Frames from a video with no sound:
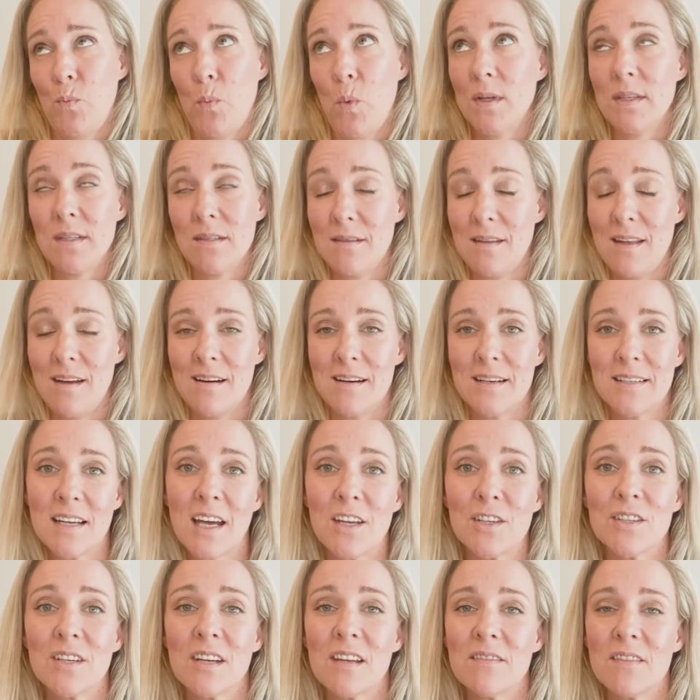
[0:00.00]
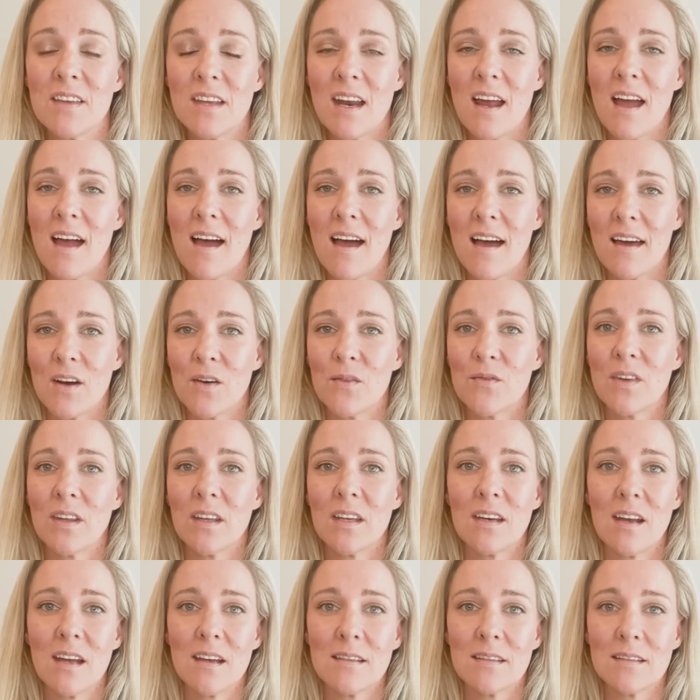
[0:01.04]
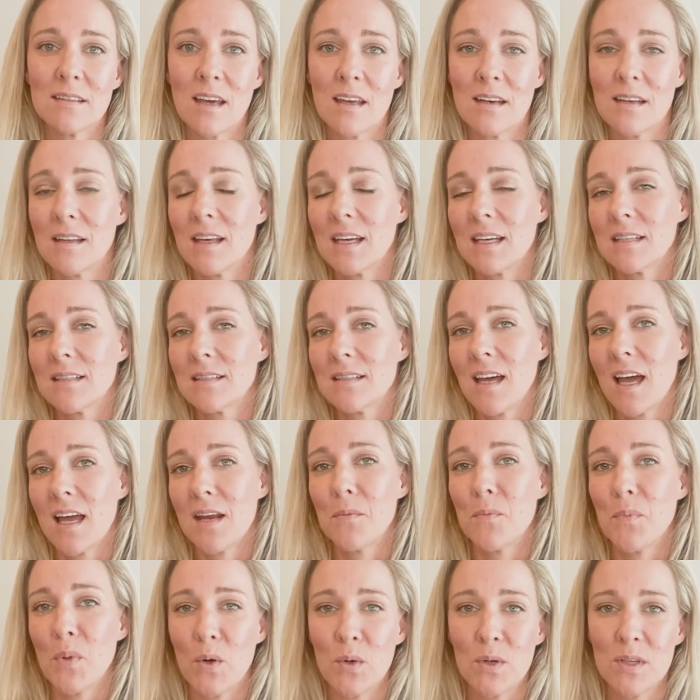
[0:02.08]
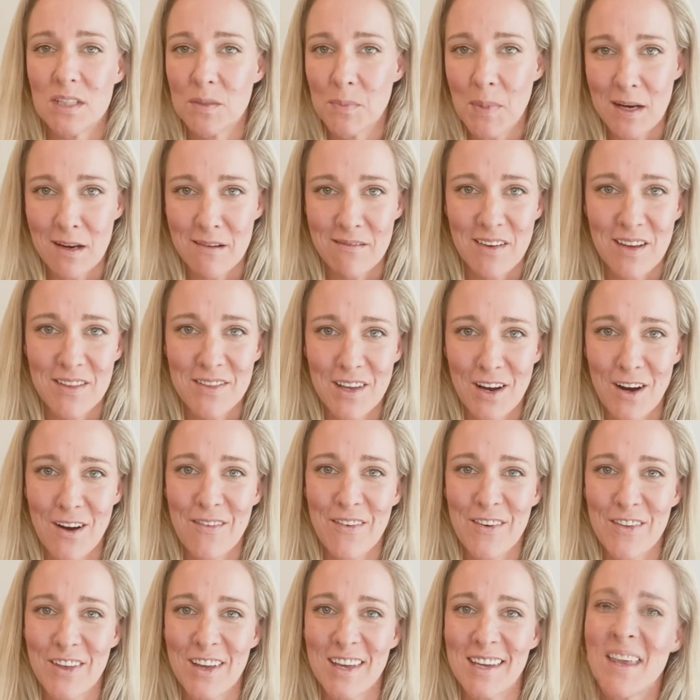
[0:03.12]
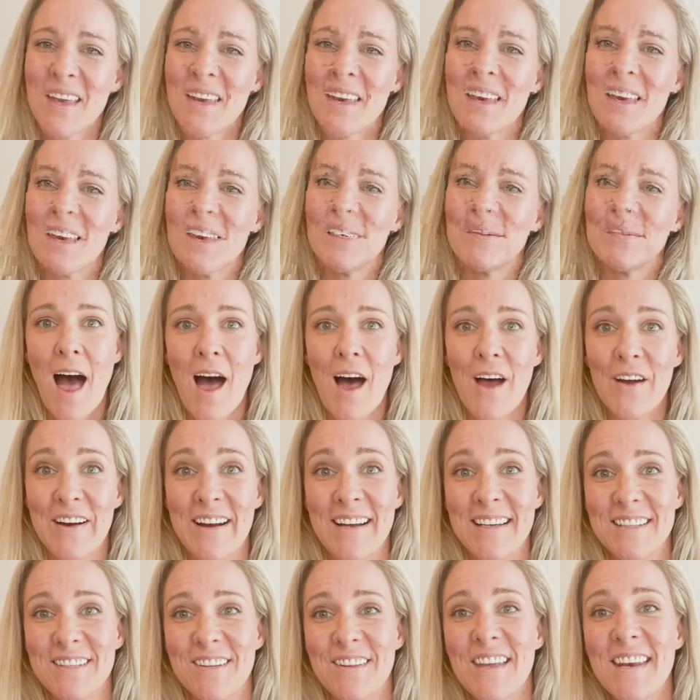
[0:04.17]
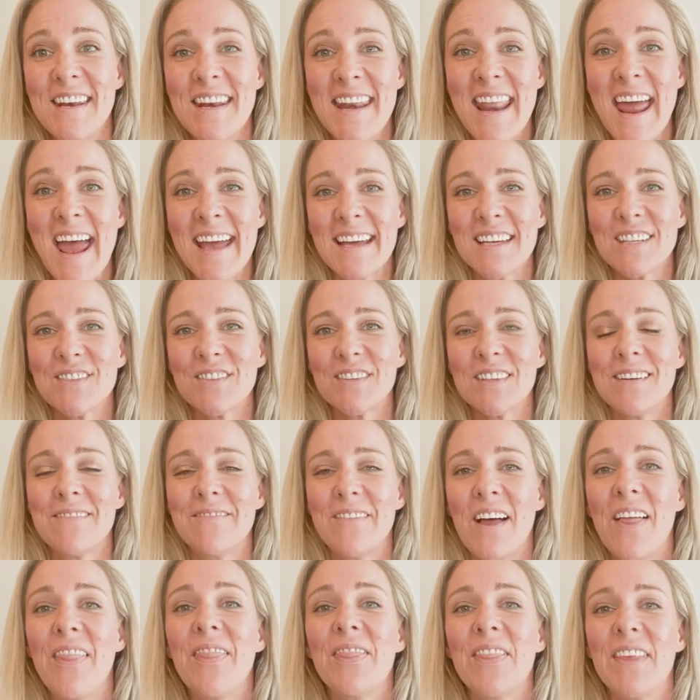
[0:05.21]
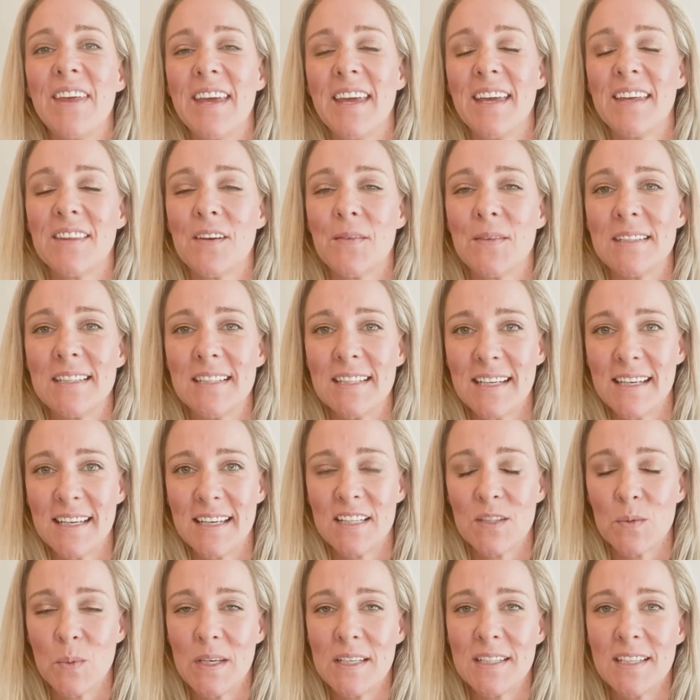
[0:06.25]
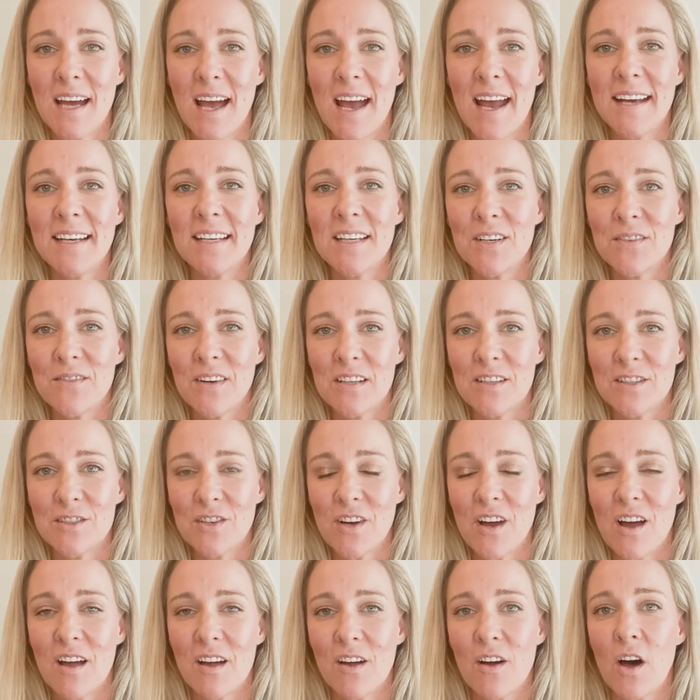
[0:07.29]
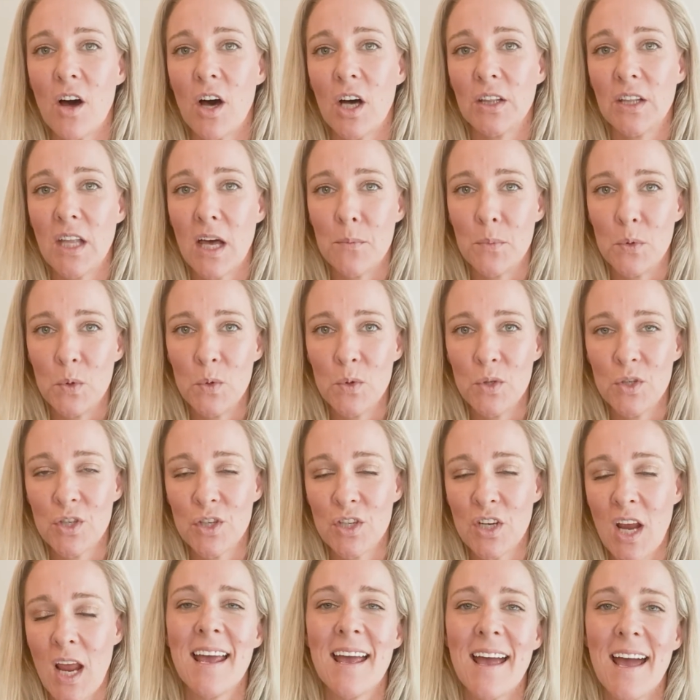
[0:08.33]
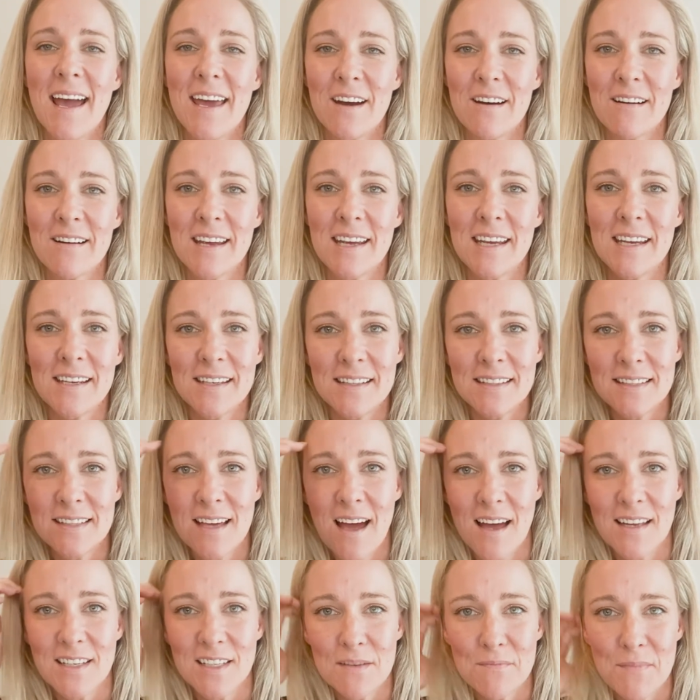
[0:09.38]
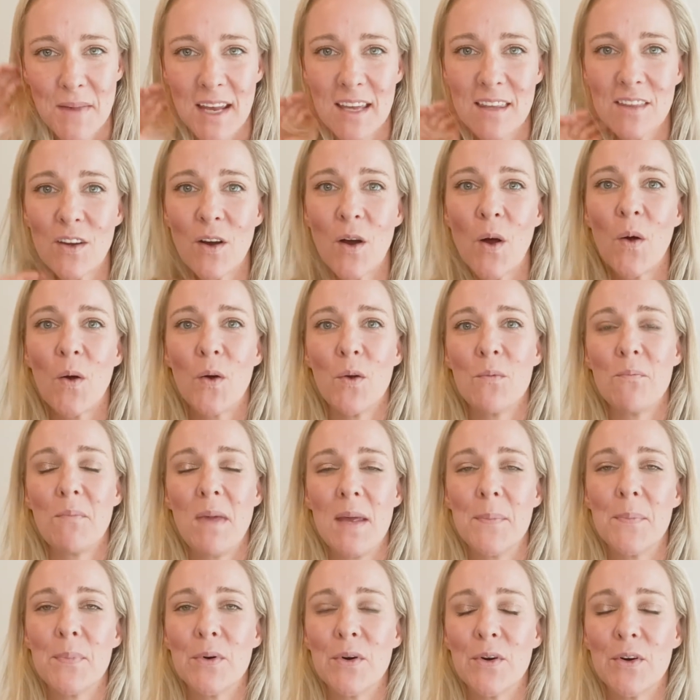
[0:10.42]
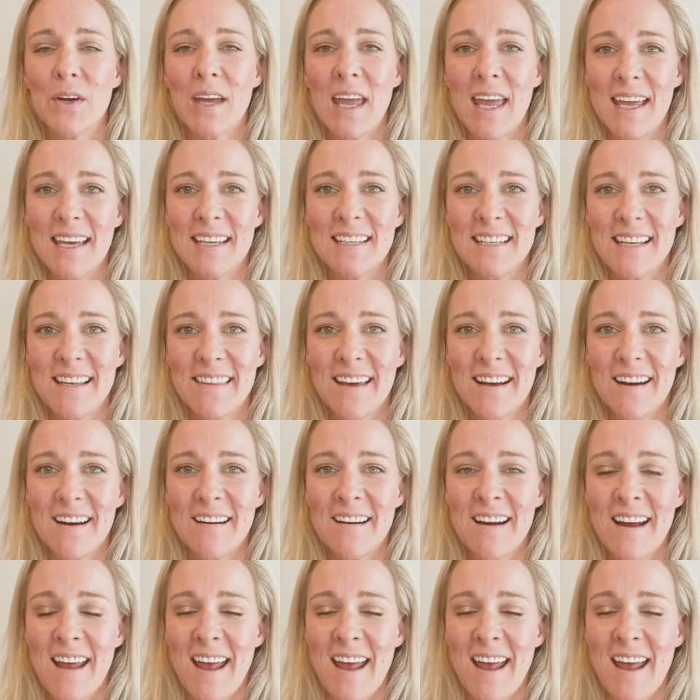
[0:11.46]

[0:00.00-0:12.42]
wasn't their intention, then it had a really nice kind of like side bonus benefit there for the kids. All right, so the next really fun thing that we did is we dined at a restaurant called La Bouche, and our kids got to make their own maple candy there.